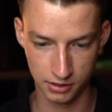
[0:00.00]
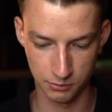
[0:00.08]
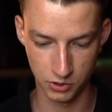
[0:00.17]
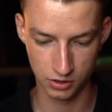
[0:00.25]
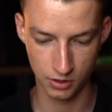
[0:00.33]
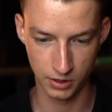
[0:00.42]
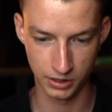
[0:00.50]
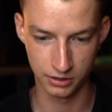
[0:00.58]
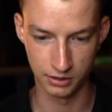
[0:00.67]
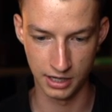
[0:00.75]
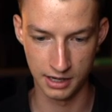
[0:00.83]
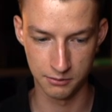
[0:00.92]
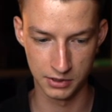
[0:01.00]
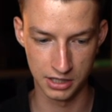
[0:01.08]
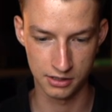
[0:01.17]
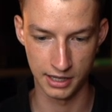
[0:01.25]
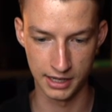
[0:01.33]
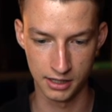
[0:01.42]
I'm just going to name
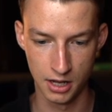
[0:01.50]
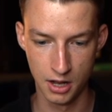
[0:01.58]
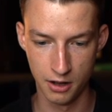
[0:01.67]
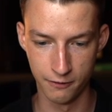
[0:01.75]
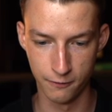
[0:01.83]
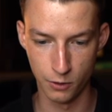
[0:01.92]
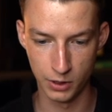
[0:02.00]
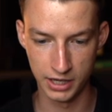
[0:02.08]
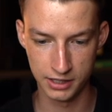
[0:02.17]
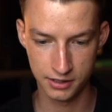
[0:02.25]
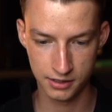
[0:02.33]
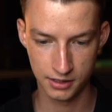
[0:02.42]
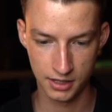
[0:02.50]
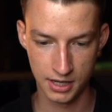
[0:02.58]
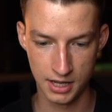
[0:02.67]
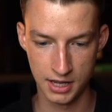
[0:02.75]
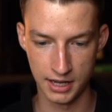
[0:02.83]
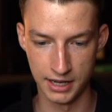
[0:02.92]
this like Voice
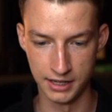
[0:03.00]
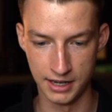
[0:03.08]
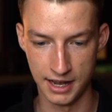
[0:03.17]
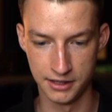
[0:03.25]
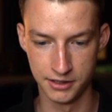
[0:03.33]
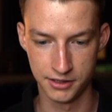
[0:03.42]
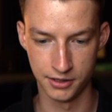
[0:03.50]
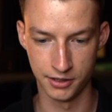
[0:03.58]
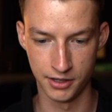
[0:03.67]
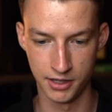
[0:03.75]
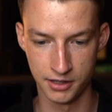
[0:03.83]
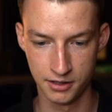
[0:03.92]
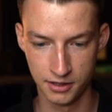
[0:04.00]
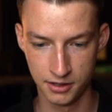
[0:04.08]
Enhancer